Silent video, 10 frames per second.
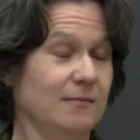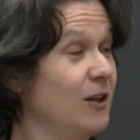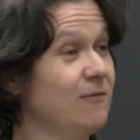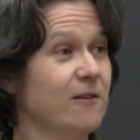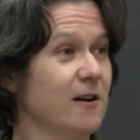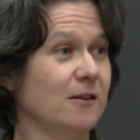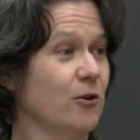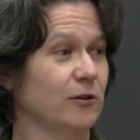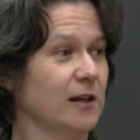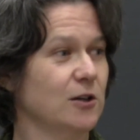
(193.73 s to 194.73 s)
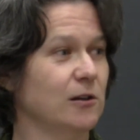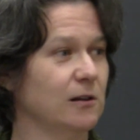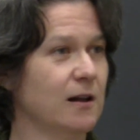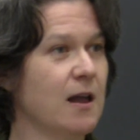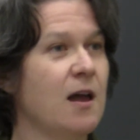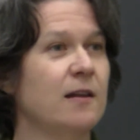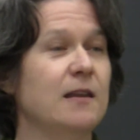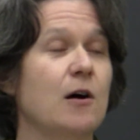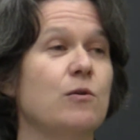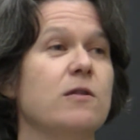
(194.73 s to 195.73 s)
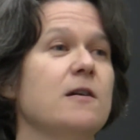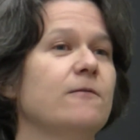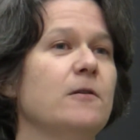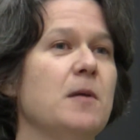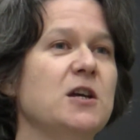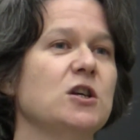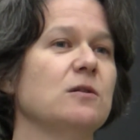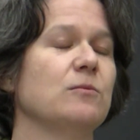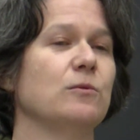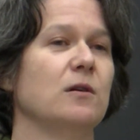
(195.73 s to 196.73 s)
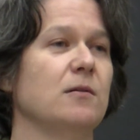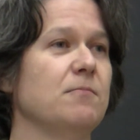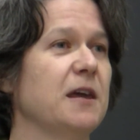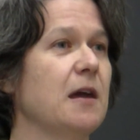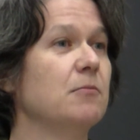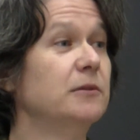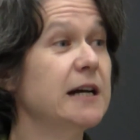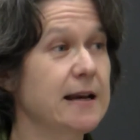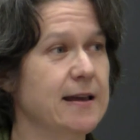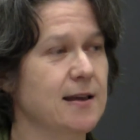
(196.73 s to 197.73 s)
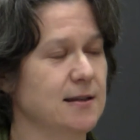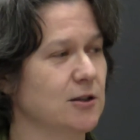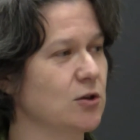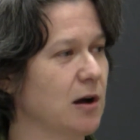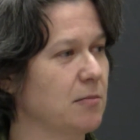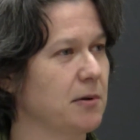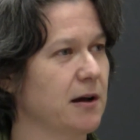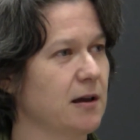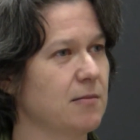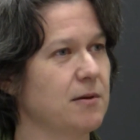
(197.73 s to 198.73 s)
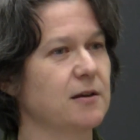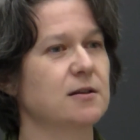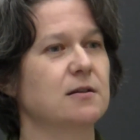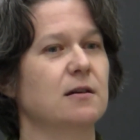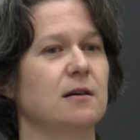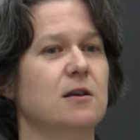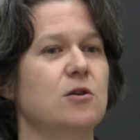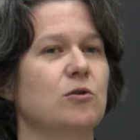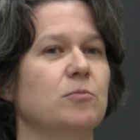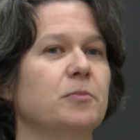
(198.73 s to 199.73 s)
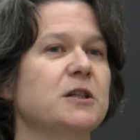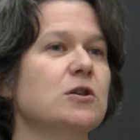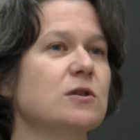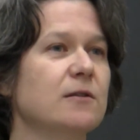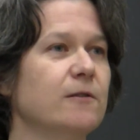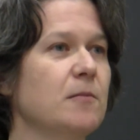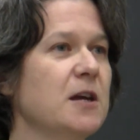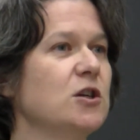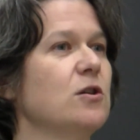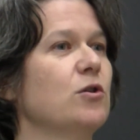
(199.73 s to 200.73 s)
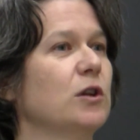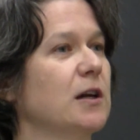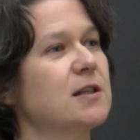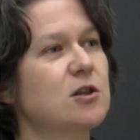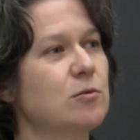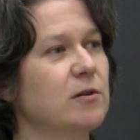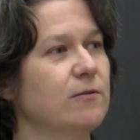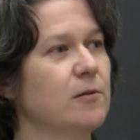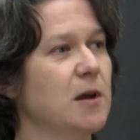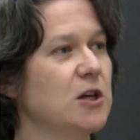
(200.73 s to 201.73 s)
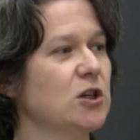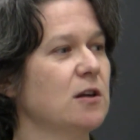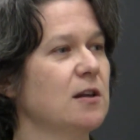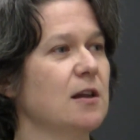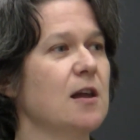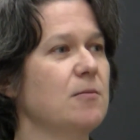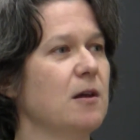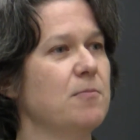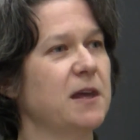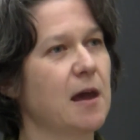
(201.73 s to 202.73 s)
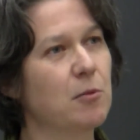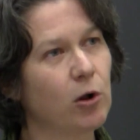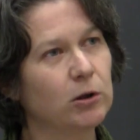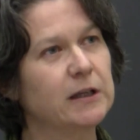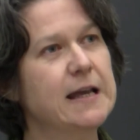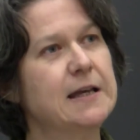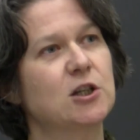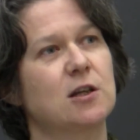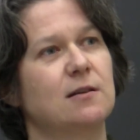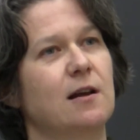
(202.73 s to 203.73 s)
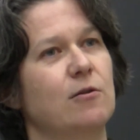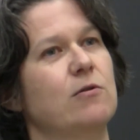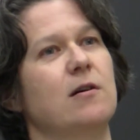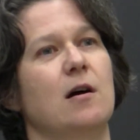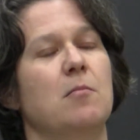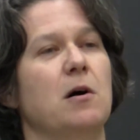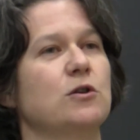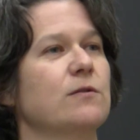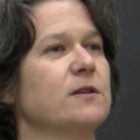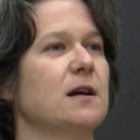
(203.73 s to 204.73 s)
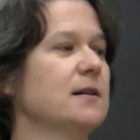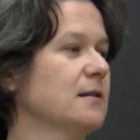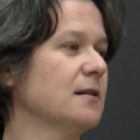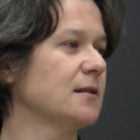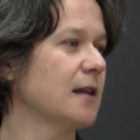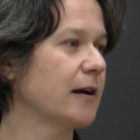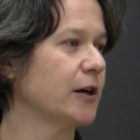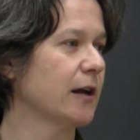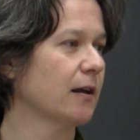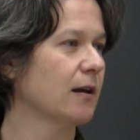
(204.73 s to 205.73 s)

Not very long at all. Now the information became really easy to come by because you could produce information, you could consume information. It became all linked. Now the amount of sites is staggering.